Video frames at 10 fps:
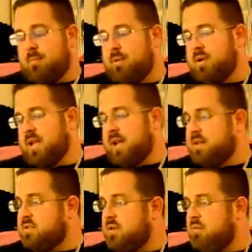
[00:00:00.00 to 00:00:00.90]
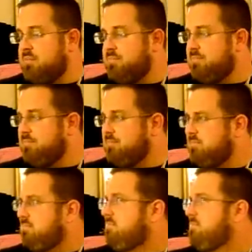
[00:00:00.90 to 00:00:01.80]
But yeah, so
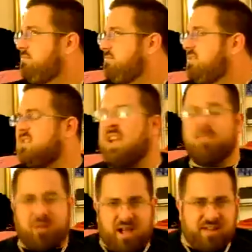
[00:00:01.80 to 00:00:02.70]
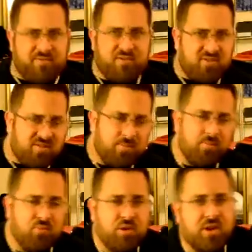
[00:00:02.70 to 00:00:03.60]
stand by for some
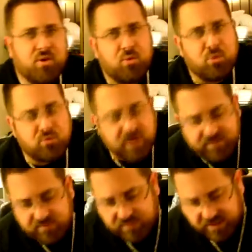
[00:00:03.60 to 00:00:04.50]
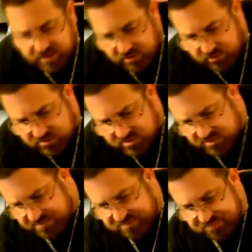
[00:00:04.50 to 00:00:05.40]
really cool Raven videos